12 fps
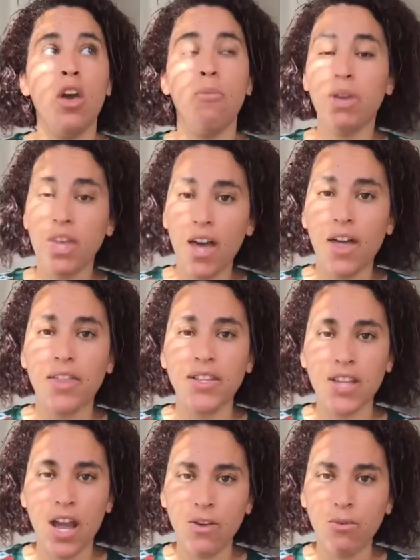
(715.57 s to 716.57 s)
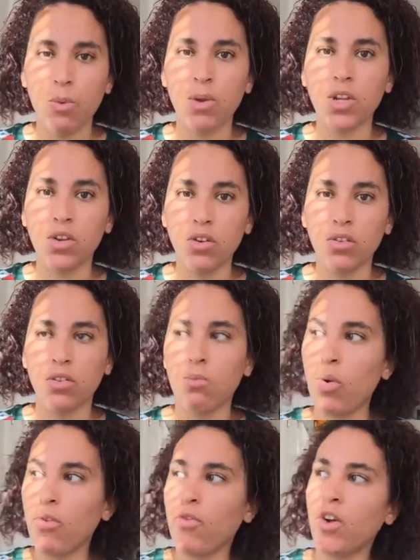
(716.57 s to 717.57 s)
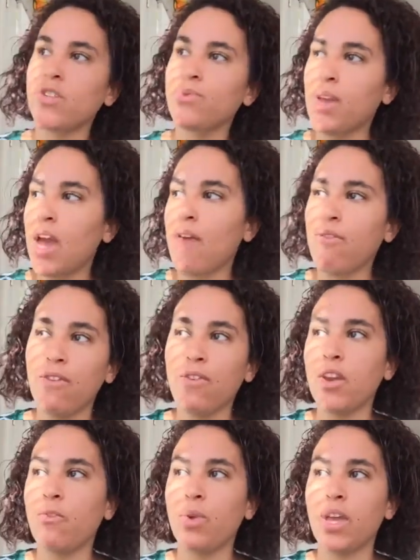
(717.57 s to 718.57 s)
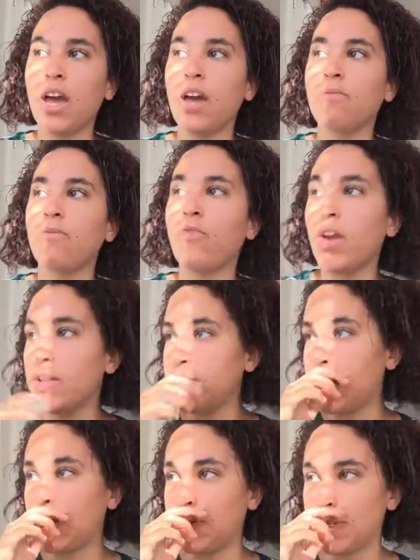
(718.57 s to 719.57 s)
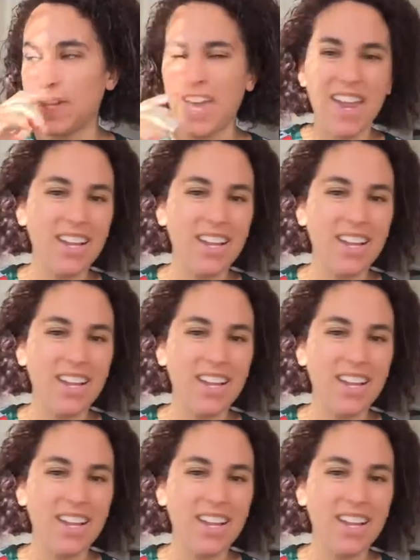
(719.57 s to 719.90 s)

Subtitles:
But yeah, that's kind of what we learned. The more friends we have, even if we got friends that are just kind